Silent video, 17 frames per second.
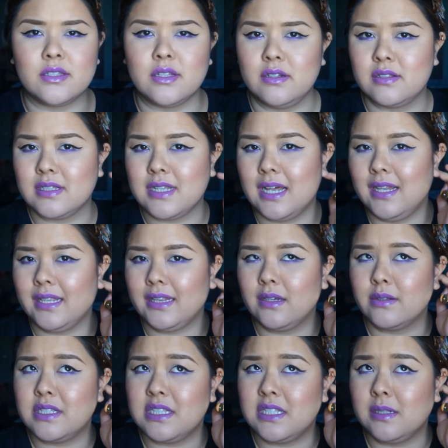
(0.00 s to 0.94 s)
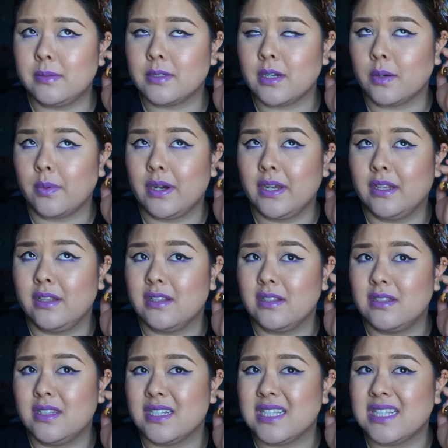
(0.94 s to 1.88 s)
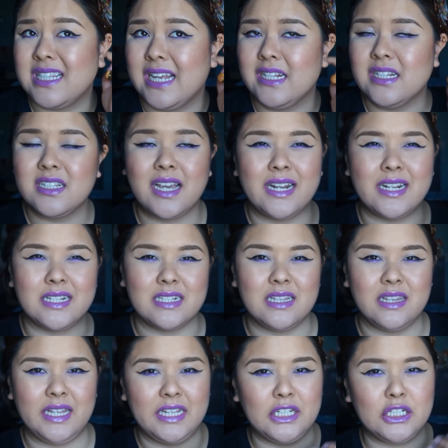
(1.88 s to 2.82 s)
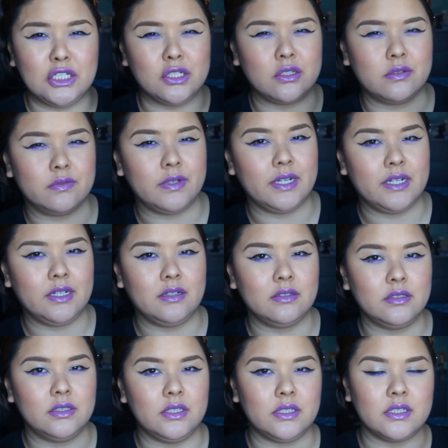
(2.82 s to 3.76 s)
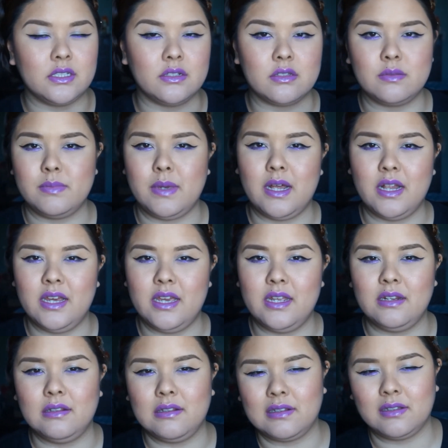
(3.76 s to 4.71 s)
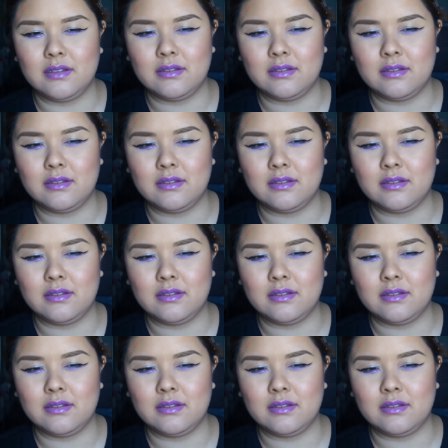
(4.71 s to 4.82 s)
So it's not like the OCC lip tar where the scent kind of lingers around. You can still smell it.